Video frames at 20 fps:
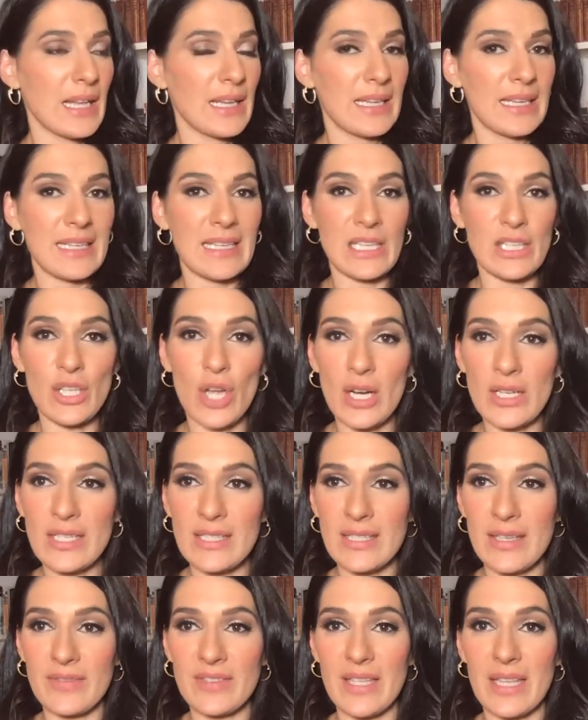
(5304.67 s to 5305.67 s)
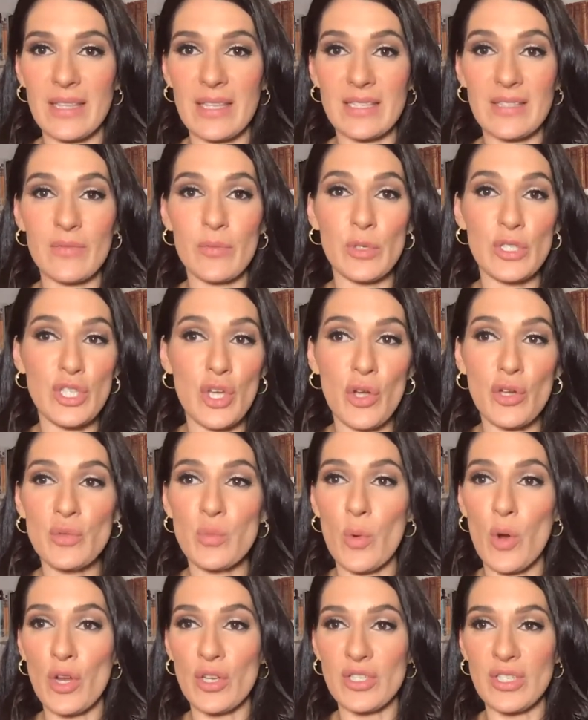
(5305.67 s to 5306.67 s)
leading doctors have said this, if we
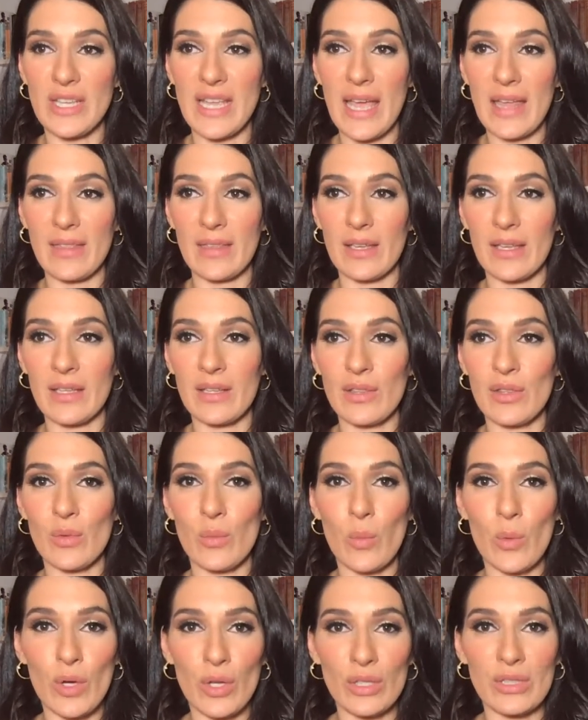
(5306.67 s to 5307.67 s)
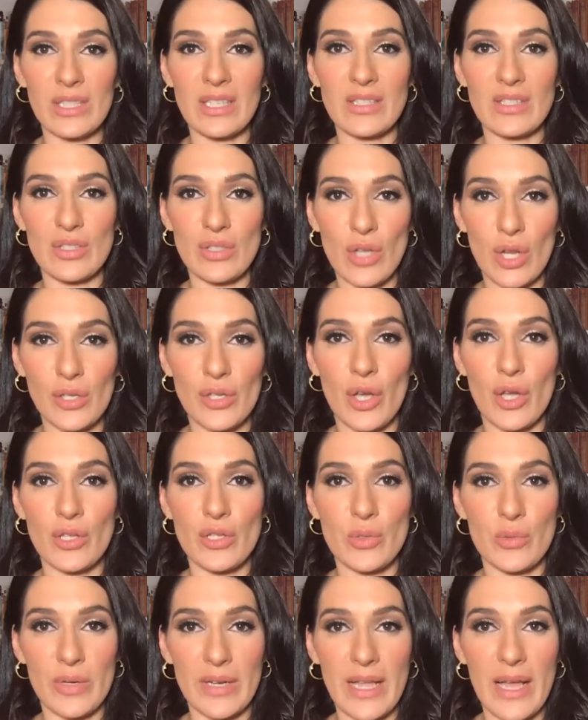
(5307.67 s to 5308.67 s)
don't work together, the world is not going
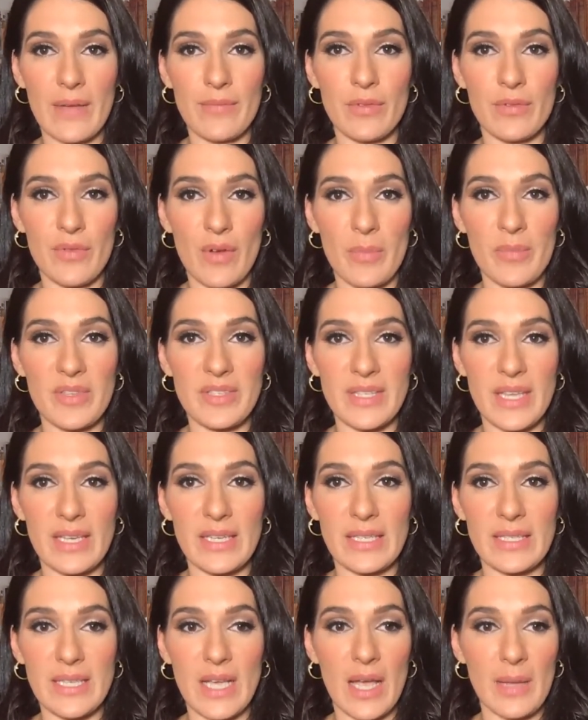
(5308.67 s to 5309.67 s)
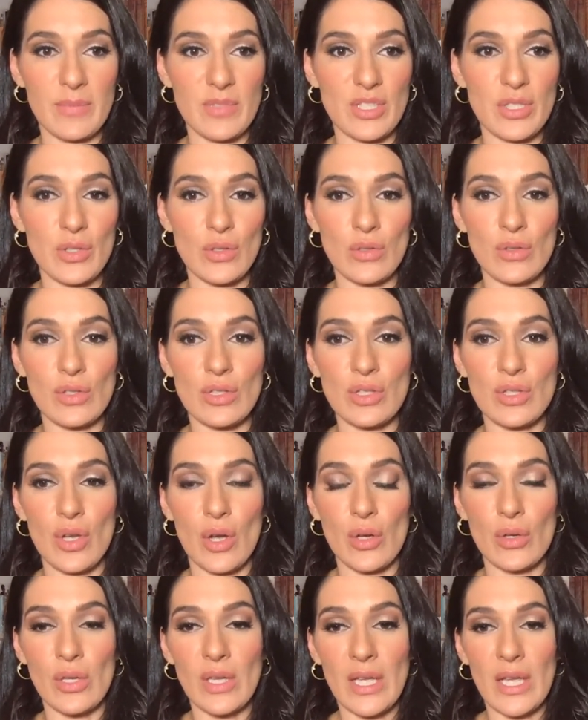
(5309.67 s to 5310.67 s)
to recover from this anytime soon.
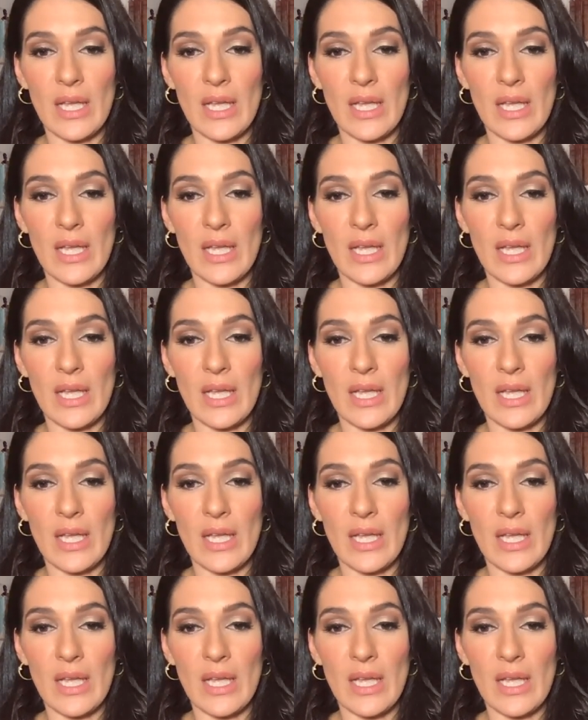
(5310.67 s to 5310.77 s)
So,